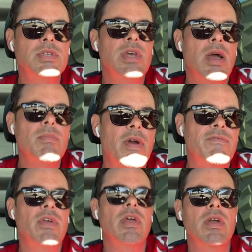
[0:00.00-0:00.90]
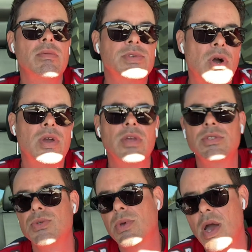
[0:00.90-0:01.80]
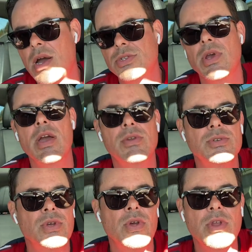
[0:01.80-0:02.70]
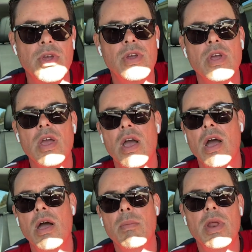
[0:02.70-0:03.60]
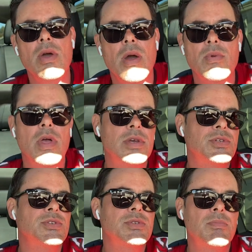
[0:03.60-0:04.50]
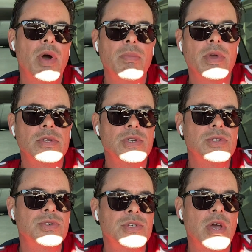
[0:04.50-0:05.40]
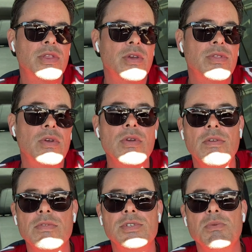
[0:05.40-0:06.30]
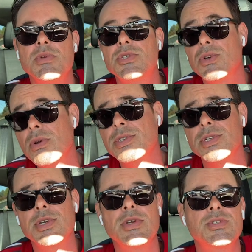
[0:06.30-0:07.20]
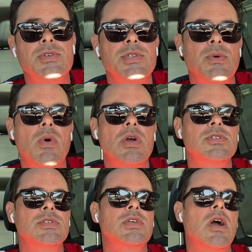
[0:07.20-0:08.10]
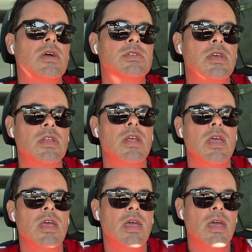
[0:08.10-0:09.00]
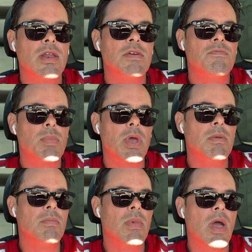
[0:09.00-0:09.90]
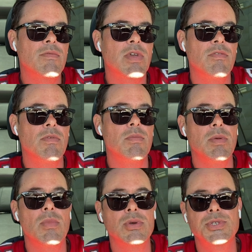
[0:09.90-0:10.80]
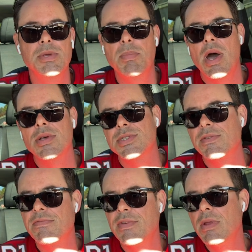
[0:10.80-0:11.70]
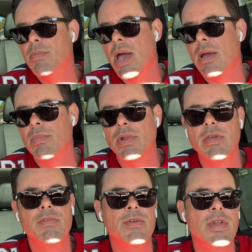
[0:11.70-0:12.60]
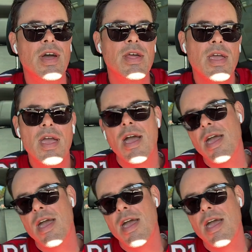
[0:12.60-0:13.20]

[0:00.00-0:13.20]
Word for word: the time I feel like I'm talking to contractors on here. Um, and I realize there's some public adjusters out there. There are even some insurance adjusters that watch this content and have been, have given me mostly positive feedback, believe it or not. I